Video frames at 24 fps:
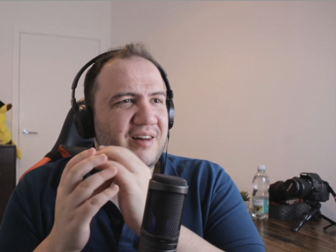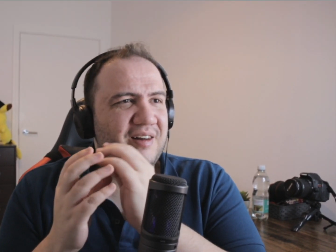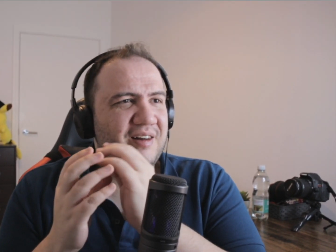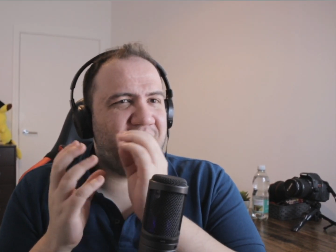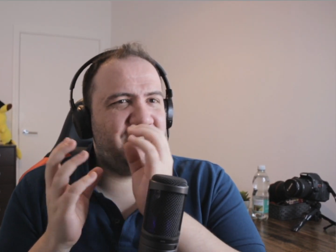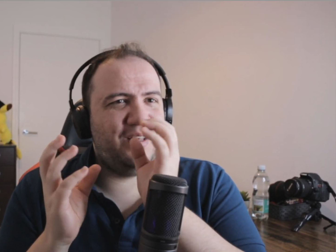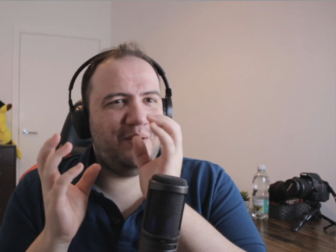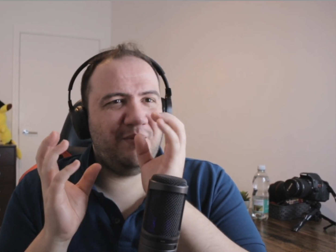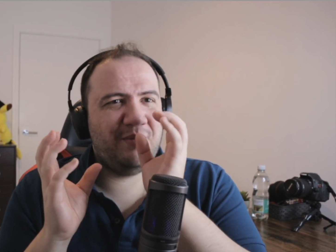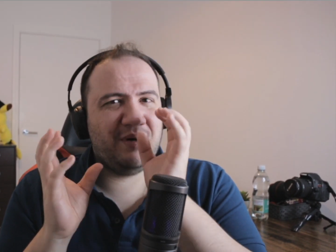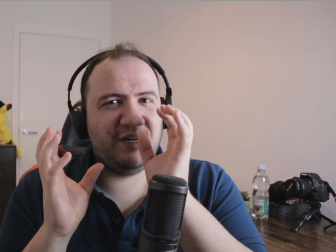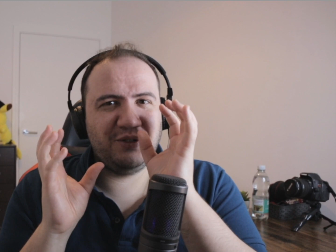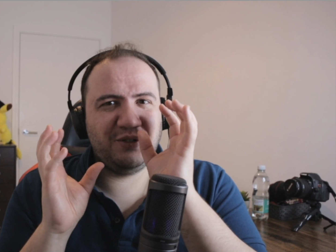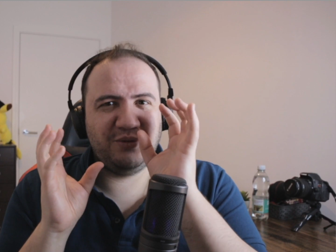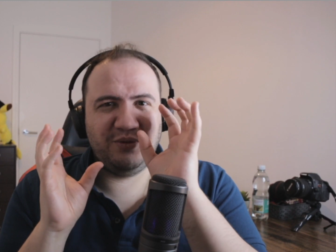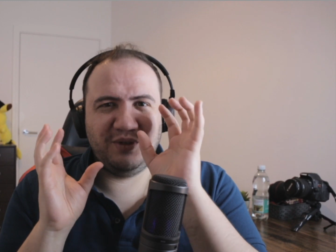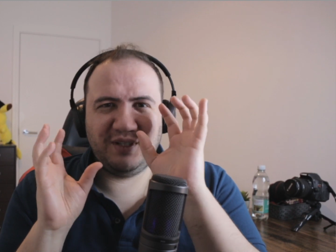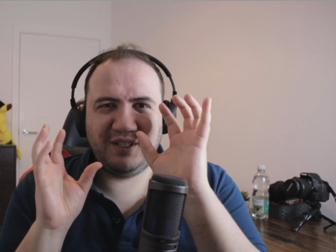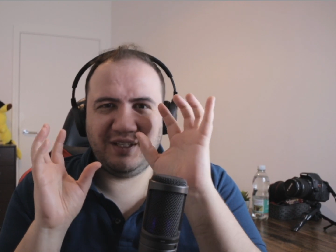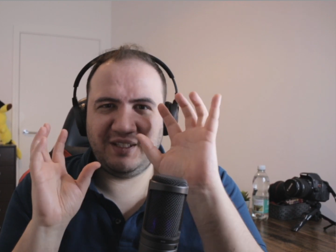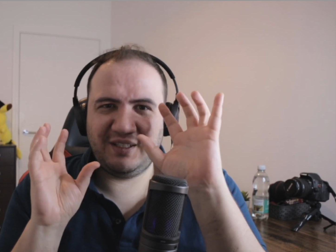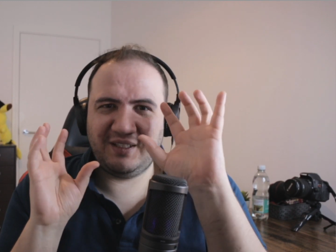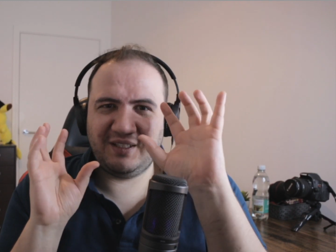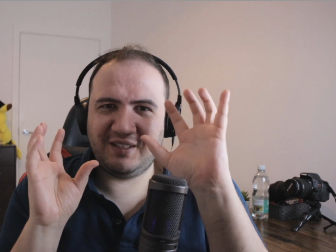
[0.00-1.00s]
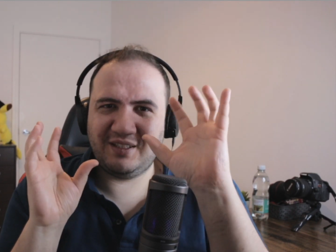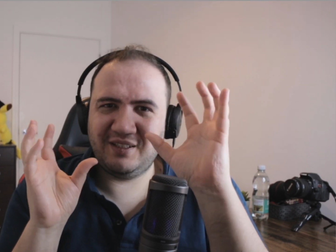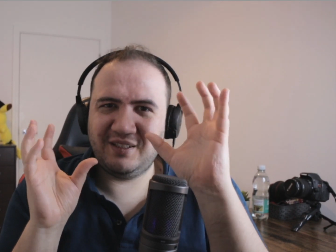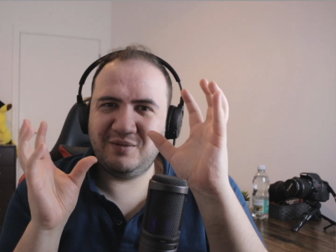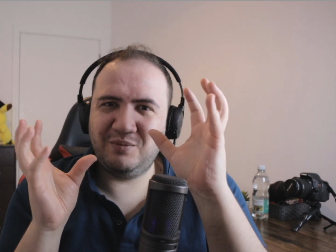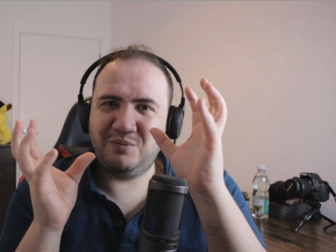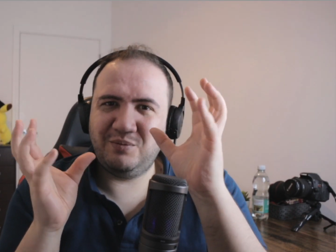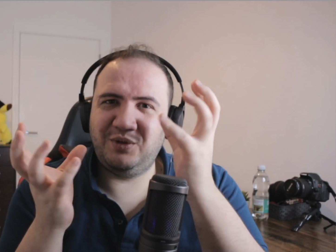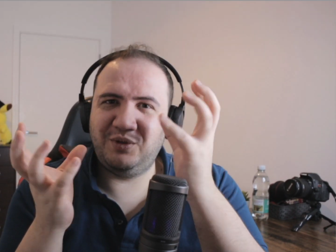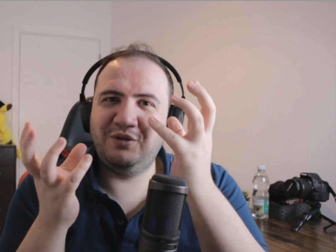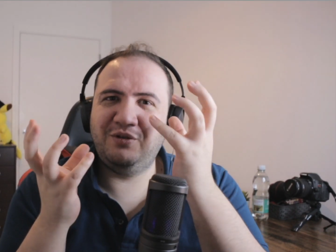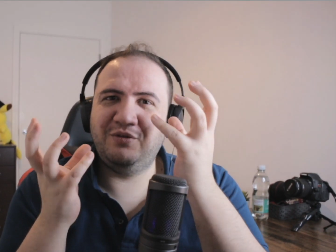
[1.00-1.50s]
Dimash with his
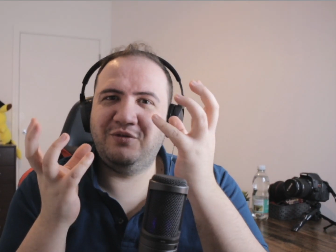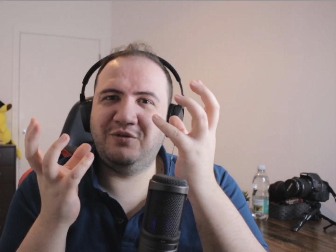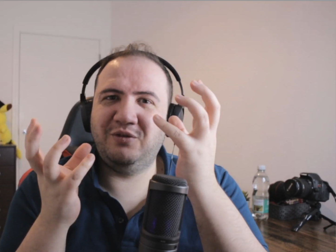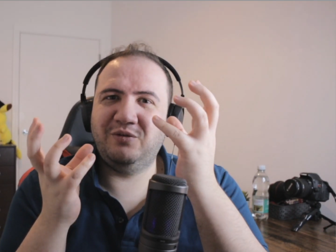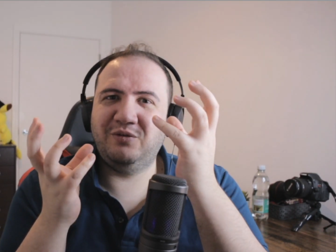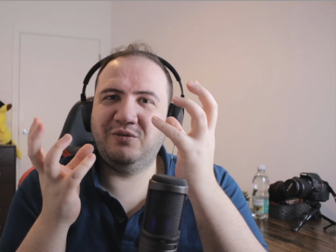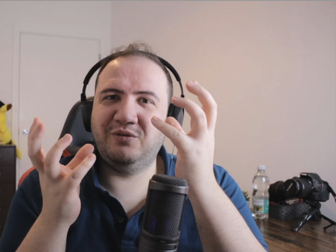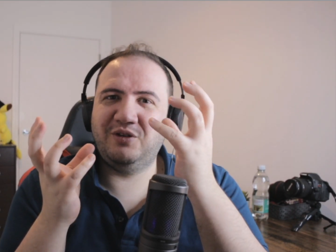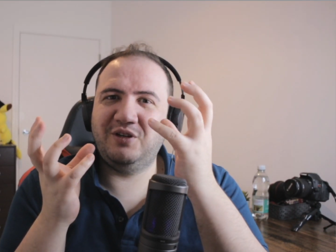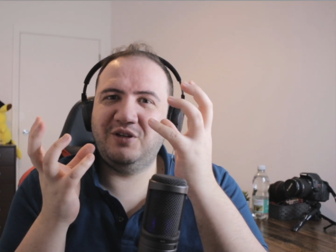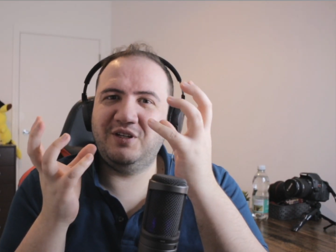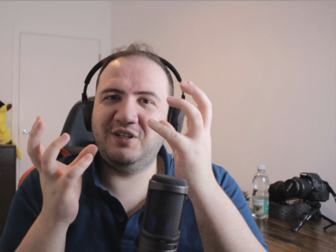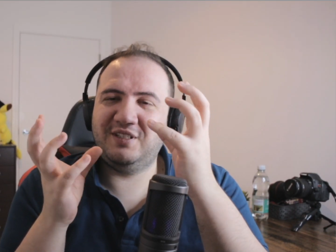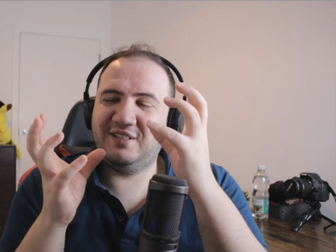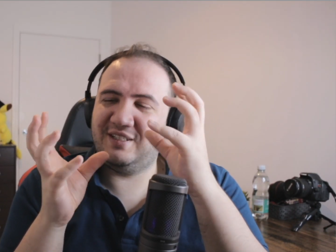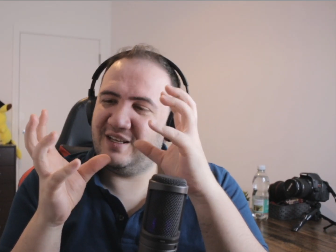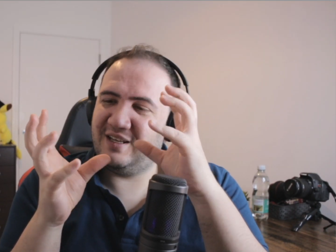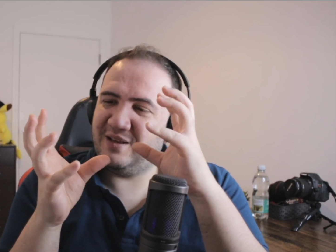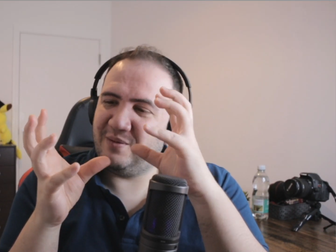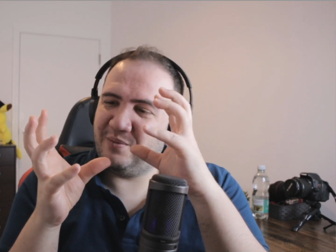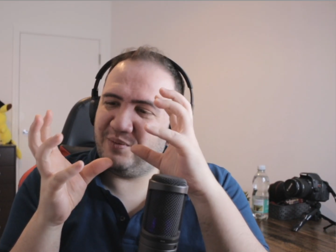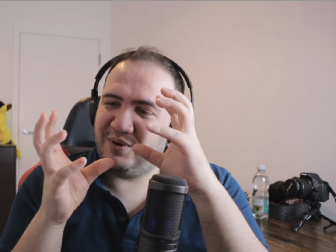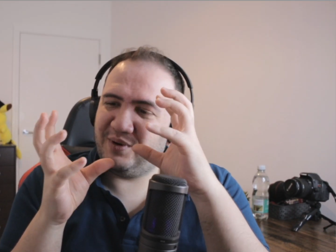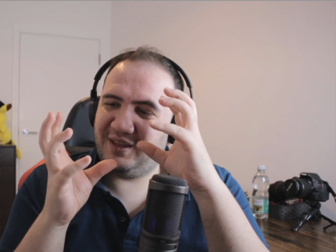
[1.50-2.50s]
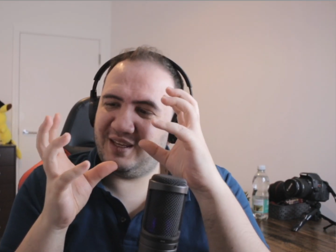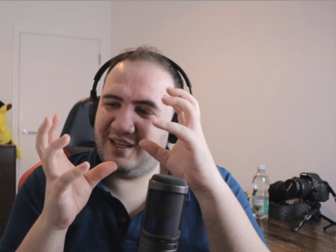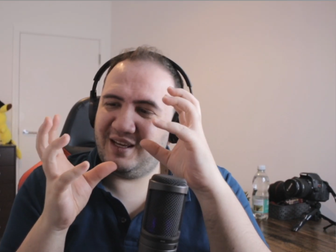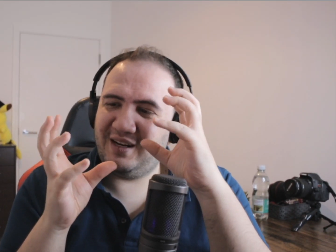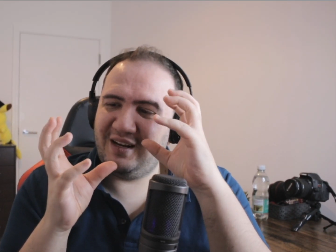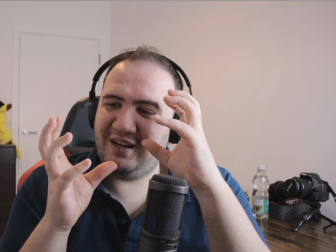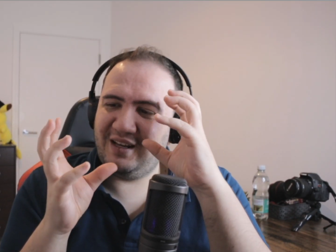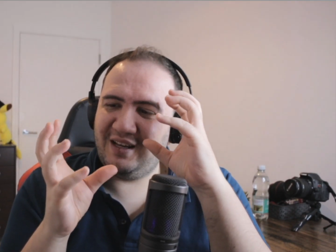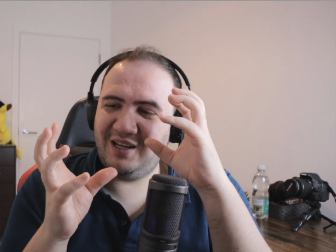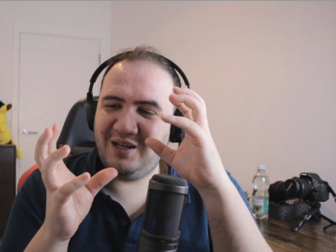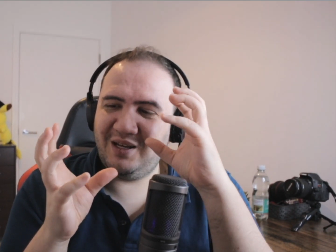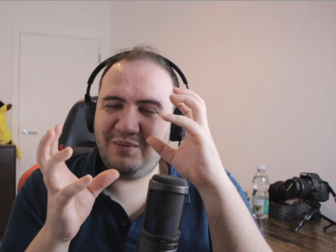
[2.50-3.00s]
beautiful voice, but then
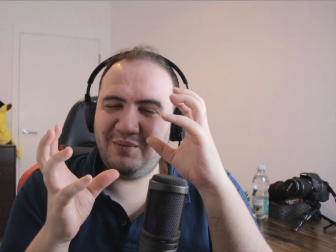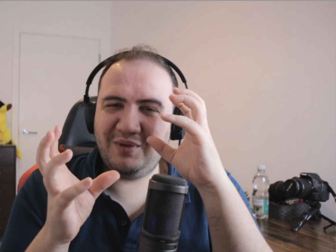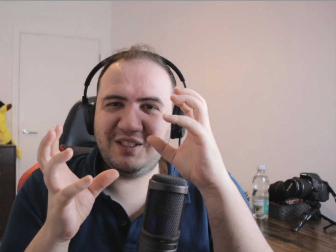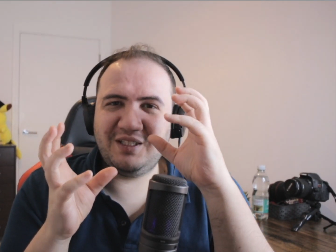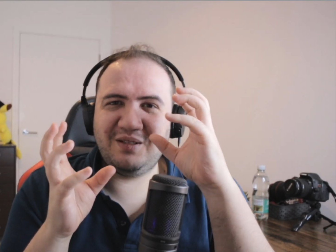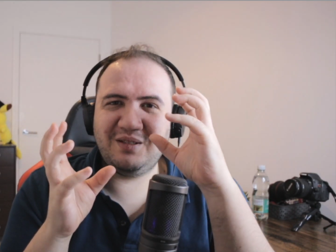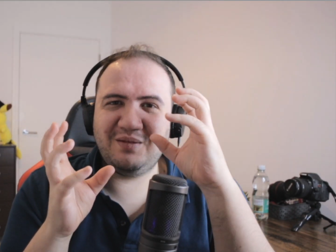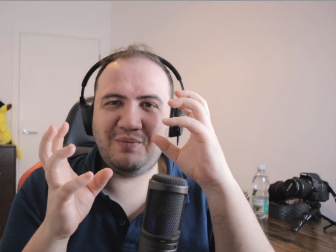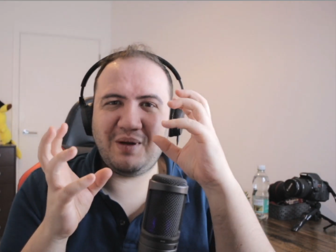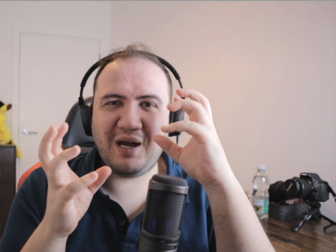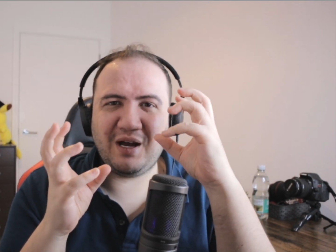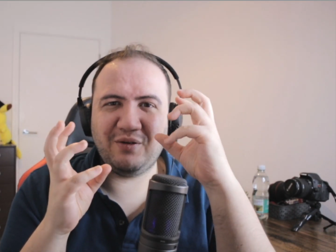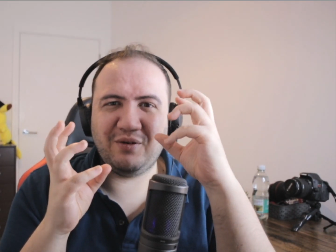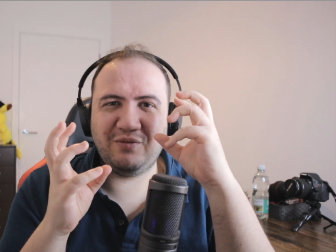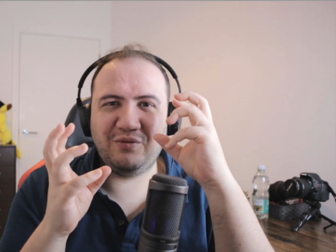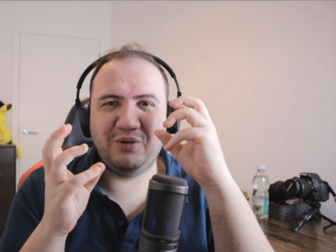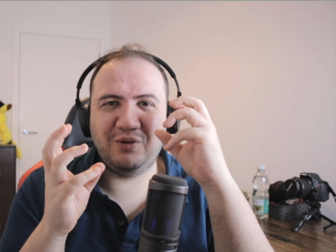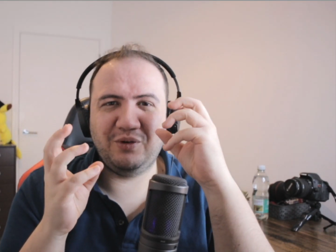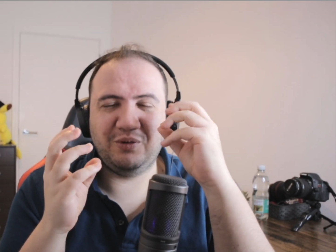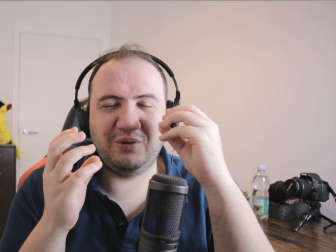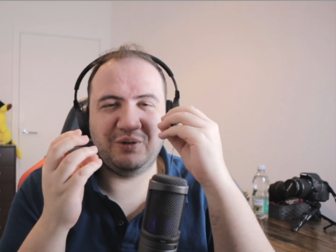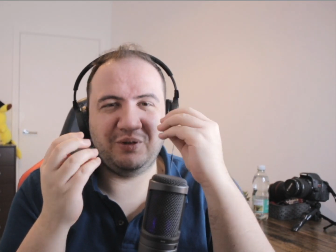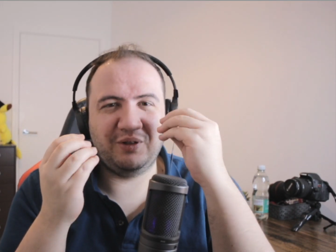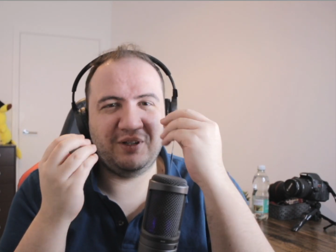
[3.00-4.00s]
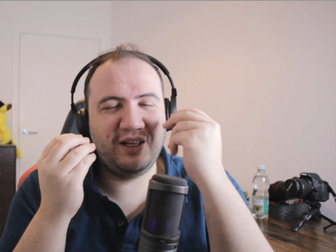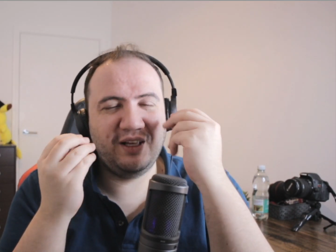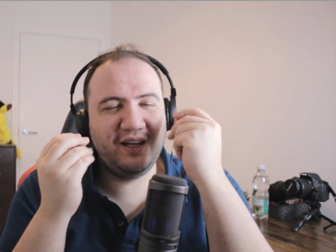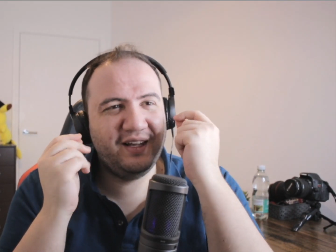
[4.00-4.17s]
him as a back vocal.